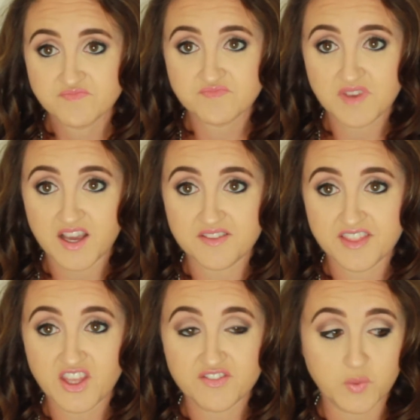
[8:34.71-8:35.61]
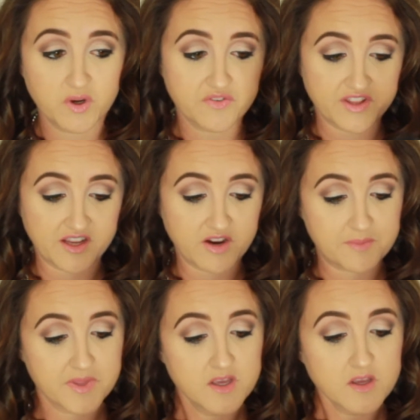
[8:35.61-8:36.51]
I think you have to work for that crap.
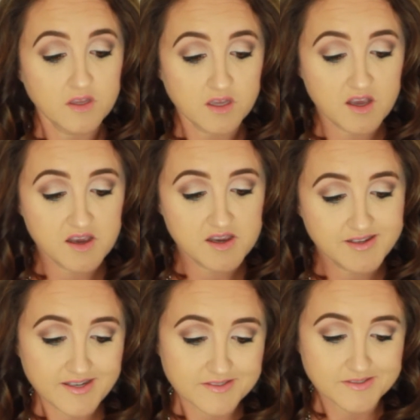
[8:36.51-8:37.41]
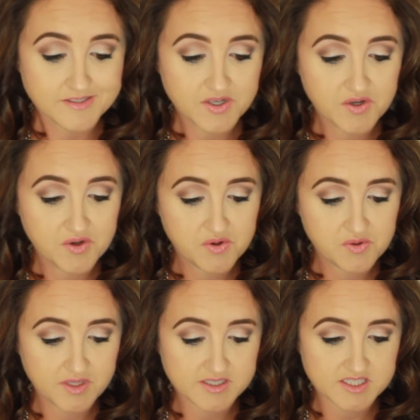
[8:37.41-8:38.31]
Yeah, so
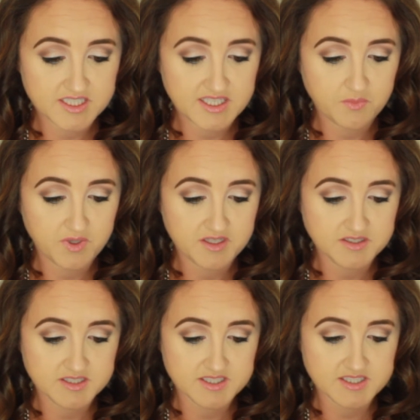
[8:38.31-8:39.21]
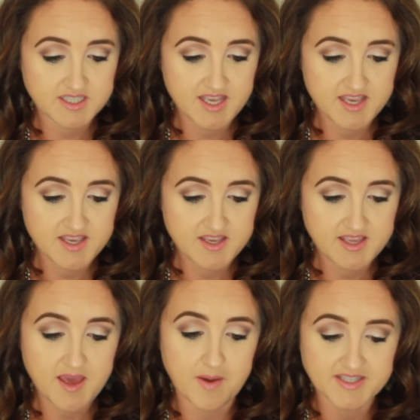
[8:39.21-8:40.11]
let's see, what else does it say?
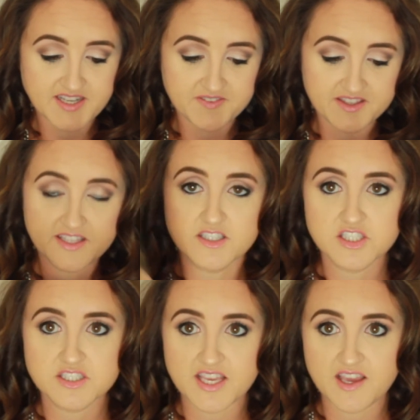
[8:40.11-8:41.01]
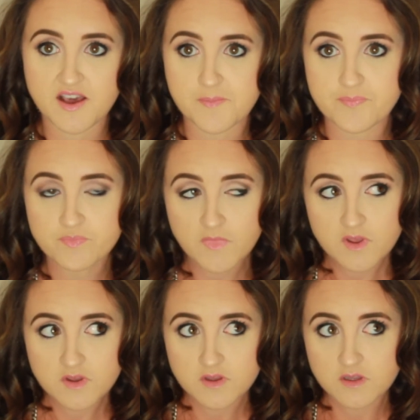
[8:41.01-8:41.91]
Yeah, I definitely think this is a,
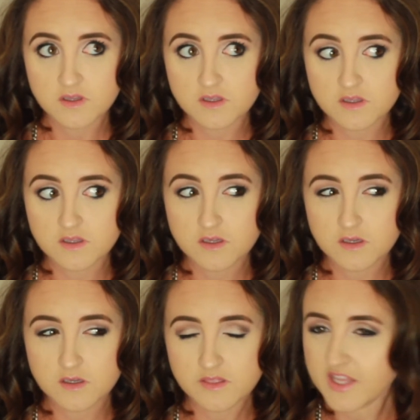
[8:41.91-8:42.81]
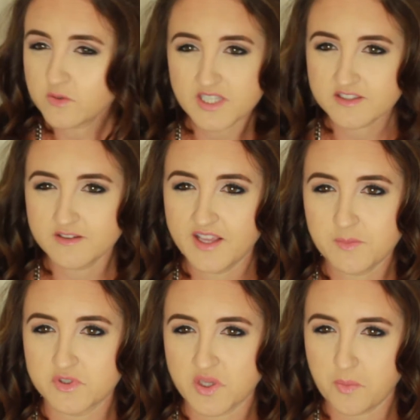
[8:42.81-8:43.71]
they don't test on
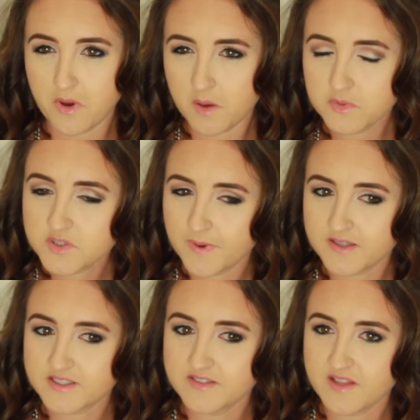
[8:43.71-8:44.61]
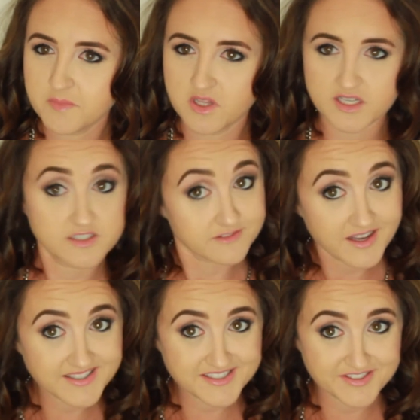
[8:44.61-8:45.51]
animals. I'm almost positive that Milani does
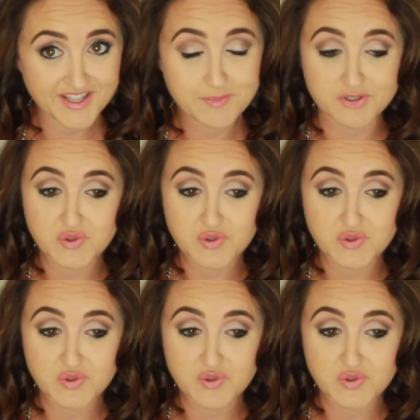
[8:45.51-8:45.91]
not test on animals.